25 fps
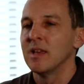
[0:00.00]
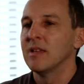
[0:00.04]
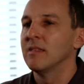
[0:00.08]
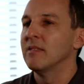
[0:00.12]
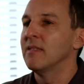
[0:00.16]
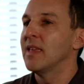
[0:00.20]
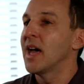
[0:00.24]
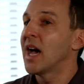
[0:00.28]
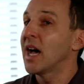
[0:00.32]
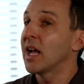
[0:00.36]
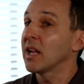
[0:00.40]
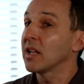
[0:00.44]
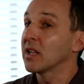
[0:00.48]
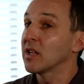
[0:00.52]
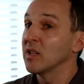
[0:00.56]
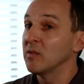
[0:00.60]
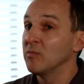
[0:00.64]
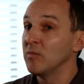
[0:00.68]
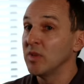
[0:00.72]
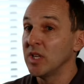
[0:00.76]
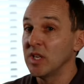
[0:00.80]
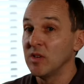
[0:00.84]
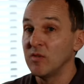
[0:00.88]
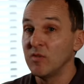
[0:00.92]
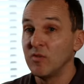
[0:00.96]
that
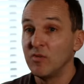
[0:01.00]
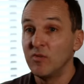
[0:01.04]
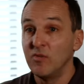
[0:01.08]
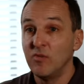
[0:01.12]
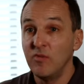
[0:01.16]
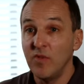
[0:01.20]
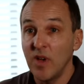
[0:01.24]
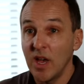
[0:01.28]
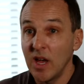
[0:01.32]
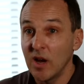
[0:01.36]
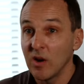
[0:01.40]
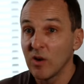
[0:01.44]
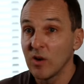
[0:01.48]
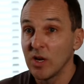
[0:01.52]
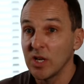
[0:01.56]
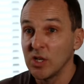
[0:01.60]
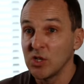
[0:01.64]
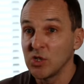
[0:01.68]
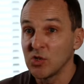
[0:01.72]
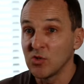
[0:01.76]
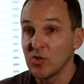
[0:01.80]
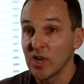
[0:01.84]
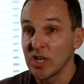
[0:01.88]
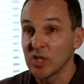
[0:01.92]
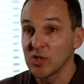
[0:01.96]
can be very
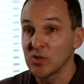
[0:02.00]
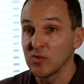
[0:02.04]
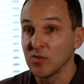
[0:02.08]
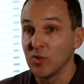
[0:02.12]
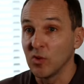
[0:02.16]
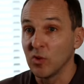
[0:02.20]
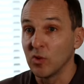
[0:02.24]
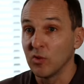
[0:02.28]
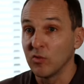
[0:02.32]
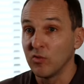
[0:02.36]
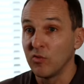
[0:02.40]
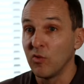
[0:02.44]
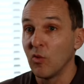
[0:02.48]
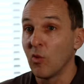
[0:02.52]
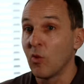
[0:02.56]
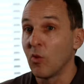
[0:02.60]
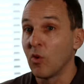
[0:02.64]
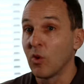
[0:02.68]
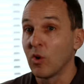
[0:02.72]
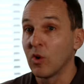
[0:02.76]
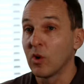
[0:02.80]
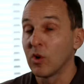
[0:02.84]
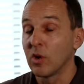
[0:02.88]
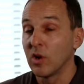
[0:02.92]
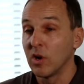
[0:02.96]
stressful
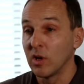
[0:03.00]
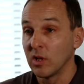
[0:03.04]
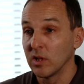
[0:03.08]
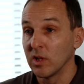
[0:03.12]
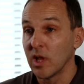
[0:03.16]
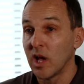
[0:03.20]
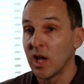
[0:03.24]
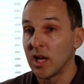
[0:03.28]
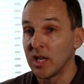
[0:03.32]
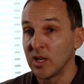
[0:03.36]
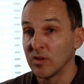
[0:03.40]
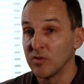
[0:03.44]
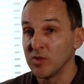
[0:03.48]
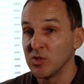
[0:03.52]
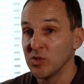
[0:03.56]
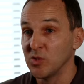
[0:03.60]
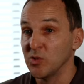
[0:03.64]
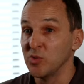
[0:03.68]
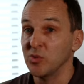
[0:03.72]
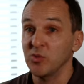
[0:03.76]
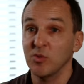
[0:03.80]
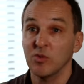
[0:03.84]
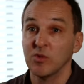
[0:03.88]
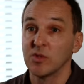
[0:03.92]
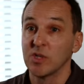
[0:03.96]
for a lot of
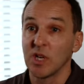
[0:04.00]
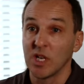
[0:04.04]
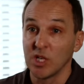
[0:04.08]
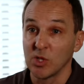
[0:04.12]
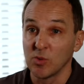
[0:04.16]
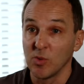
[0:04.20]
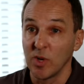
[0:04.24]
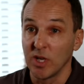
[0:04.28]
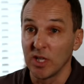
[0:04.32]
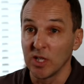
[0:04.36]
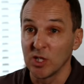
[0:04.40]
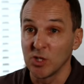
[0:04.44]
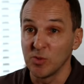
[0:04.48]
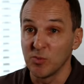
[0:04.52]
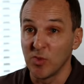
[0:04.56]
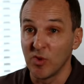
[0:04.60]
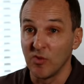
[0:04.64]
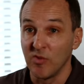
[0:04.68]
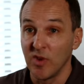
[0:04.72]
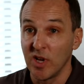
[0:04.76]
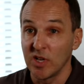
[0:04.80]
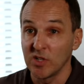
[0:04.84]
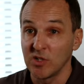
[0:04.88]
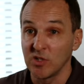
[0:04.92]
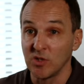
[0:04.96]
students as well as
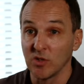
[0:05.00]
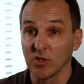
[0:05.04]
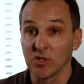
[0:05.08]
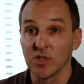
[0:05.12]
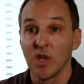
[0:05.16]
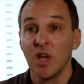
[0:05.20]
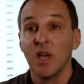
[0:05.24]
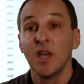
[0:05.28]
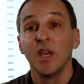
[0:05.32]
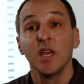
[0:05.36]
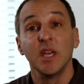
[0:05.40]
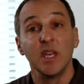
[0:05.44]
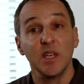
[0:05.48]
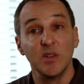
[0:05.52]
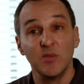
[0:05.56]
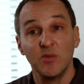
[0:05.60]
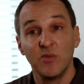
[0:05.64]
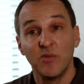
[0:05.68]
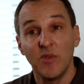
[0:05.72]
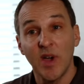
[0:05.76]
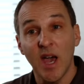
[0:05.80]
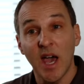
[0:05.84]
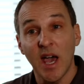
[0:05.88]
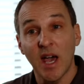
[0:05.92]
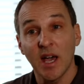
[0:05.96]
professionals. In
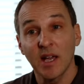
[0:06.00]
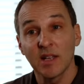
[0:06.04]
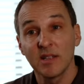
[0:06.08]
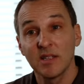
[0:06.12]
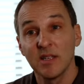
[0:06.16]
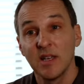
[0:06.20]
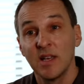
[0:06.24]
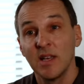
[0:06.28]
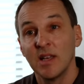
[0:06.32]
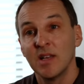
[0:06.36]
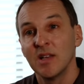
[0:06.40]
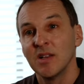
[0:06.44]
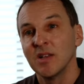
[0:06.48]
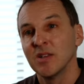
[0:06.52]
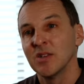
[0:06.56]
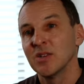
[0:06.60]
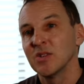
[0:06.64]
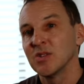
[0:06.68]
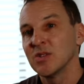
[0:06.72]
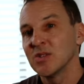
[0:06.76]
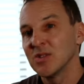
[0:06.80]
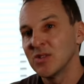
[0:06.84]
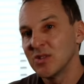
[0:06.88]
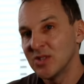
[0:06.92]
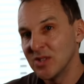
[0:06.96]
fact,
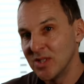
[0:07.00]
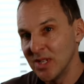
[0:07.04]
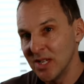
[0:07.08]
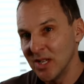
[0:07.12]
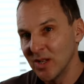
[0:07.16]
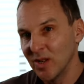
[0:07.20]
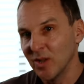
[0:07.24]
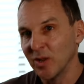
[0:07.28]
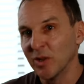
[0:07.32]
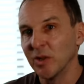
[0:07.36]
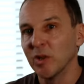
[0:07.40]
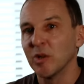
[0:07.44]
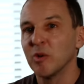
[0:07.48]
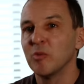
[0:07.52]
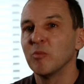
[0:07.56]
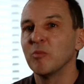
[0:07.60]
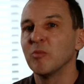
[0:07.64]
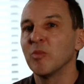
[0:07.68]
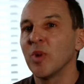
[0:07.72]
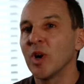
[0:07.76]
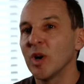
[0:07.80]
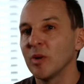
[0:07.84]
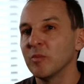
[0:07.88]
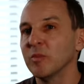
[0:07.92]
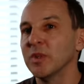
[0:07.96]
still
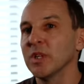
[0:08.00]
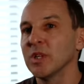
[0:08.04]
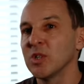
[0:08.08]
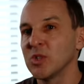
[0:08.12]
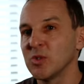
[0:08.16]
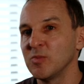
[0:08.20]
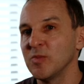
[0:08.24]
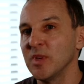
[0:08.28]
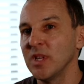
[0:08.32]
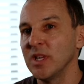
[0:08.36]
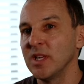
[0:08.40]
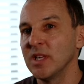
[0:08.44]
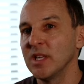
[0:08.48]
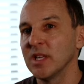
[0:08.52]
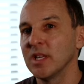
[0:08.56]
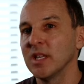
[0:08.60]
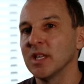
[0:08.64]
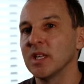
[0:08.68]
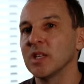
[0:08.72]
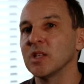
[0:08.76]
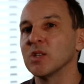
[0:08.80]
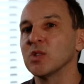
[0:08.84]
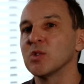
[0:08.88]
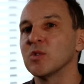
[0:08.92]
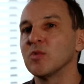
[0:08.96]
Public
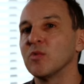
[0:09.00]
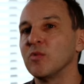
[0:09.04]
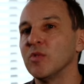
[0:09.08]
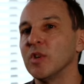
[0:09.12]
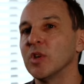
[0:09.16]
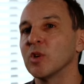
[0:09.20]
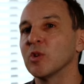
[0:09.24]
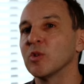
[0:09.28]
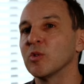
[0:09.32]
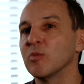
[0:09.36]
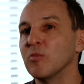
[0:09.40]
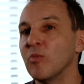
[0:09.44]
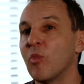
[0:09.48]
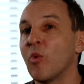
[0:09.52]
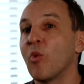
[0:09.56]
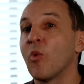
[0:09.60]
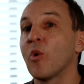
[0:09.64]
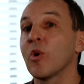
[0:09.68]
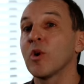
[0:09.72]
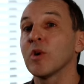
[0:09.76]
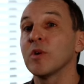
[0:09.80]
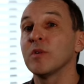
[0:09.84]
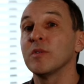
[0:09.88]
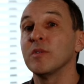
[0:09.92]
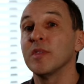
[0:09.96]
speaking is feared
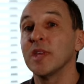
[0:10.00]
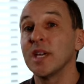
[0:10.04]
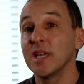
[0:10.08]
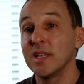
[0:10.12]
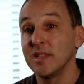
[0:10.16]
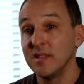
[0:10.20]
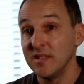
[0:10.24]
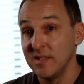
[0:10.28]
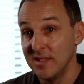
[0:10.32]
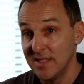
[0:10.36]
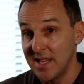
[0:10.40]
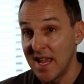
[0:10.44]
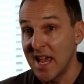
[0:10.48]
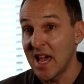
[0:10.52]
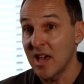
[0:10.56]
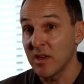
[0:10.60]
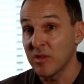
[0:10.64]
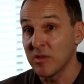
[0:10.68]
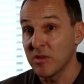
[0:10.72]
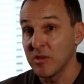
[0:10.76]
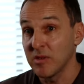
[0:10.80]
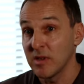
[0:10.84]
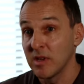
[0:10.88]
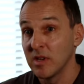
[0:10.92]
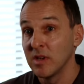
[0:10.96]
more than
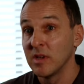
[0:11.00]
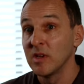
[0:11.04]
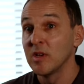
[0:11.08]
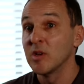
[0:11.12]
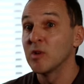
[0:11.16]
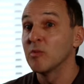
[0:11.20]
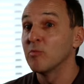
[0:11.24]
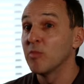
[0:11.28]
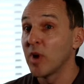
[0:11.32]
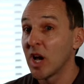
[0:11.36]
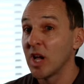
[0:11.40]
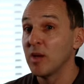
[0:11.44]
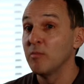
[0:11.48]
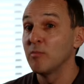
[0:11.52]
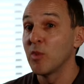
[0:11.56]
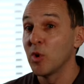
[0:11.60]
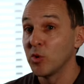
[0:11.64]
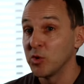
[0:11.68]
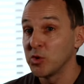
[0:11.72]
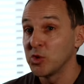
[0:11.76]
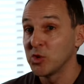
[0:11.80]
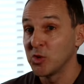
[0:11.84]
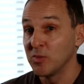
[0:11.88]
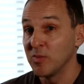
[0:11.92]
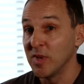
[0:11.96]
death by
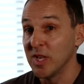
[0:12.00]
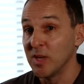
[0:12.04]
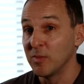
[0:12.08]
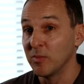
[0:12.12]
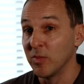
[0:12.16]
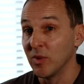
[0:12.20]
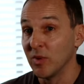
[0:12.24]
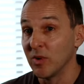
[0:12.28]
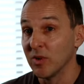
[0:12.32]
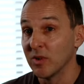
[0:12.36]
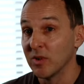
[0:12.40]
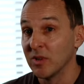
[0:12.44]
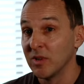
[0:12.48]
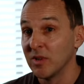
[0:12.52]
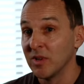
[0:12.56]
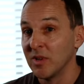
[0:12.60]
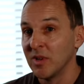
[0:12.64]
most people.